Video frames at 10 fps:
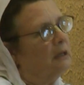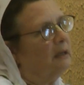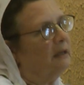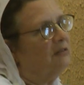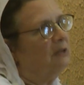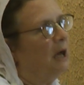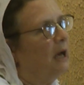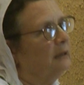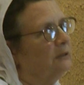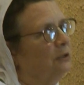is
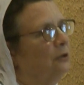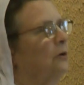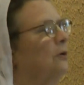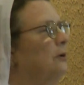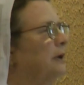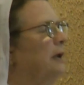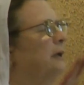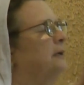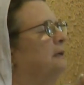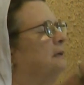not,
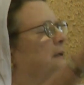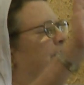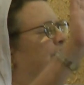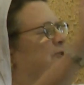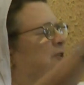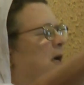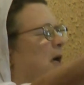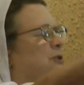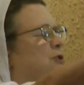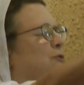okay,
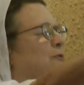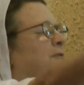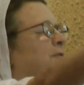tatashtu,